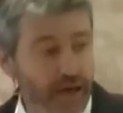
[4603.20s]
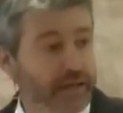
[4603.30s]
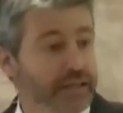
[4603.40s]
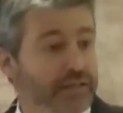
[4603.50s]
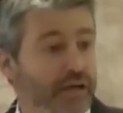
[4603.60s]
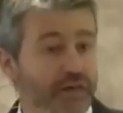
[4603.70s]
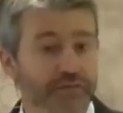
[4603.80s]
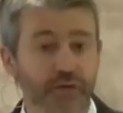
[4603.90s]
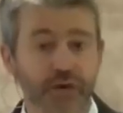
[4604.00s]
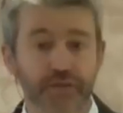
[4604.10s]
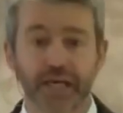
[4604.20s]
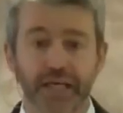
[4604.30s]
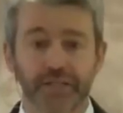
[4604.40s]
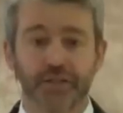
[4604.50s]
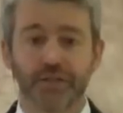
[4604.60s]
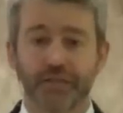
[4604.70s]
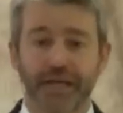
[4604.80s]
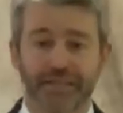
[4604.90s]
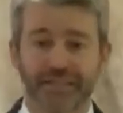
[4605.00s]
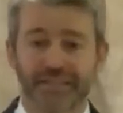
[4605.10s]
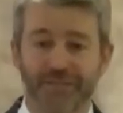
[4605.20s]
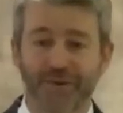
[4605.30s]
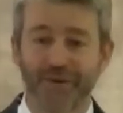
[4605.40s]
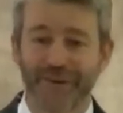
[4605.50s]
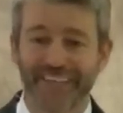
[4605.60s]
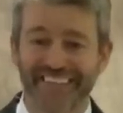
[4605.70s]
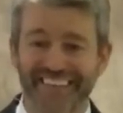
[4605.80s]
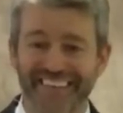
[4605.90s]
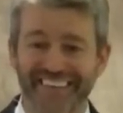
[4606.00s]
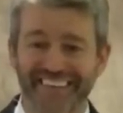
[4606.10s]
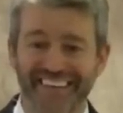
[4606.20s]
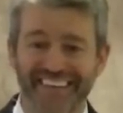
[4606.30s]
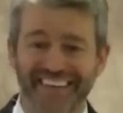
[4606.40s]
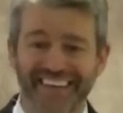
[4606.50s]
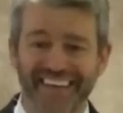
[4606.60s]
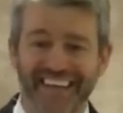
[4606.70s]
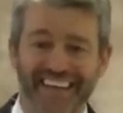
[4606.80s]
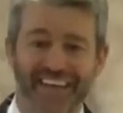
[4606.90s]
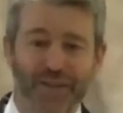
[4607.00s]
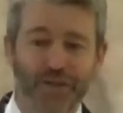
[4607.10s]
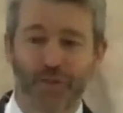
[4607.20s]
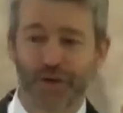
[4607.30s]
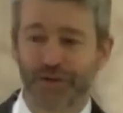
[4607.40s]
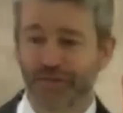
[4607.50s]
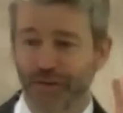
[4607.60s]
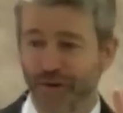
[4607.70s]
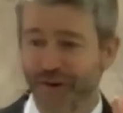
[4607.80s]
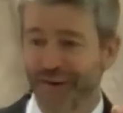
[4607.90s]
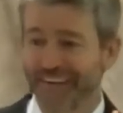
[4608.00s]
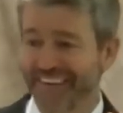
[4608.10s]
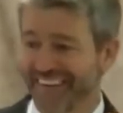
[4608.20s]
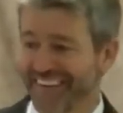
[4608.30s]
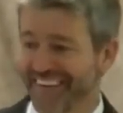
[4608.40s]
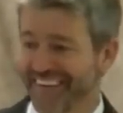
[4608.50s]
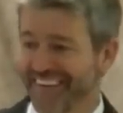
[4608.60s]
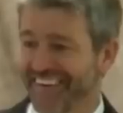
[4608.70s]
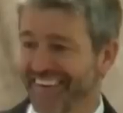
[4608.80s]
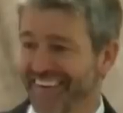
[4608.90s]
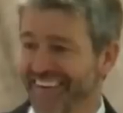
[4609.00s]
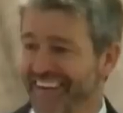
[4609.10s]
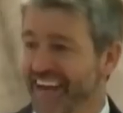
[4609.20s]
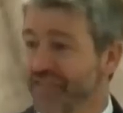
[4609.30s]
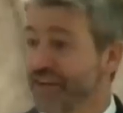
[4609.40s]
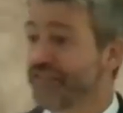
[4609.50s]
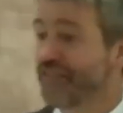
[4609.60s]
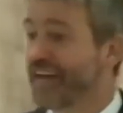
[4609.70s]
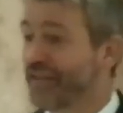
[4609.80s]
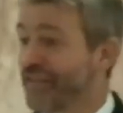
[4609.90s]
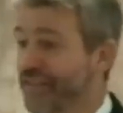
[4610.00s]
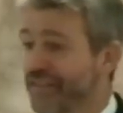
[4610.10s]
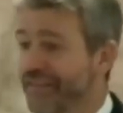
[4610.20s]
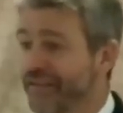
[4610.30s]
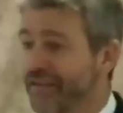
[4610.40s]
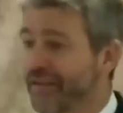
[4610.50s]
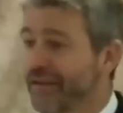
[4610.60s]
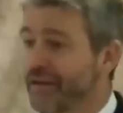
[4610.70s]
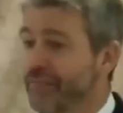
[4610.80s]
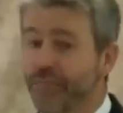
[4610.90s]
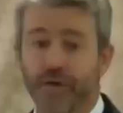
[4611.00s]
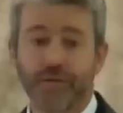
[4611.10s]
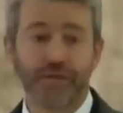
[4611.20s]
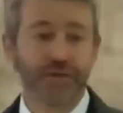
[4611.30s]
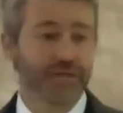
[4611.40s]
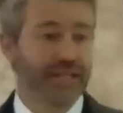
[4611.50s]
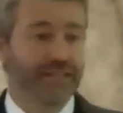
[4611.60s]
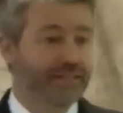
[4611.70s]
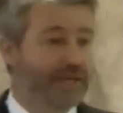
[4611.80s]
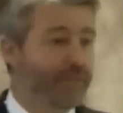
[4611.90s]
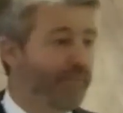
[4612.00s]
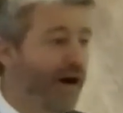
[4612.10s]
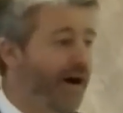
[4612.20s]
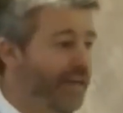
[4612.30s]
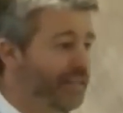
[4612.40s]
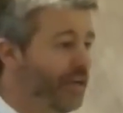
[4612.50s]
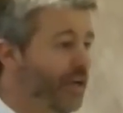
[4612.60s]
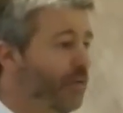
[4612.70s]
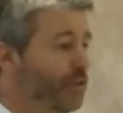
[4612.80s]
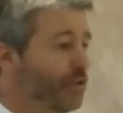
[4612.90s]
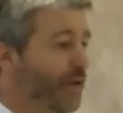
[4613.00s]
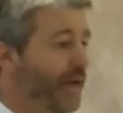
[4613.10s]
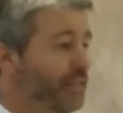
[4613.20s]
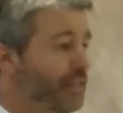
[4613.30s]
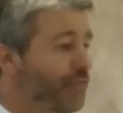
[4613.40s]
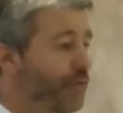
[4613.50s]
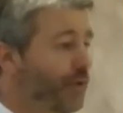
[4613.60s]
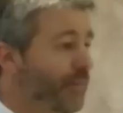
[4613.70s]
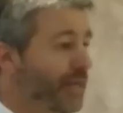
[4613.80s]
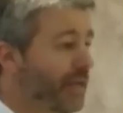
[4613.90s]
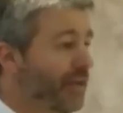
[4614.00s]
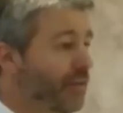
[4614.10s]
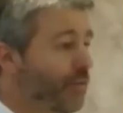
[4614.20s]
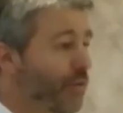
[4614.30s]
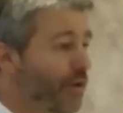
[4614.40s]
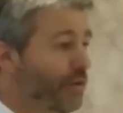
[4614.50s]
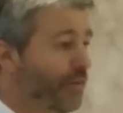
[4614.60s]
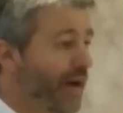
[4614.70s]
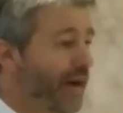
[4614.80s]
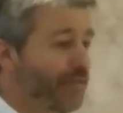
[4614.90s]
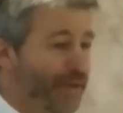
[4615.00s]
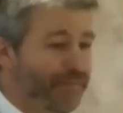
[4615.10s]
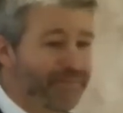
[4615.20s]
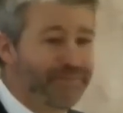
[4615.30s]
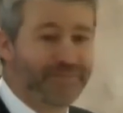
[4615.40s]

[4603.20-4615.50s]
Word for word: God has gone forth. It's two sides of the same coin. The word of the Lord and their faith. Both those things combined were transforming the world around them.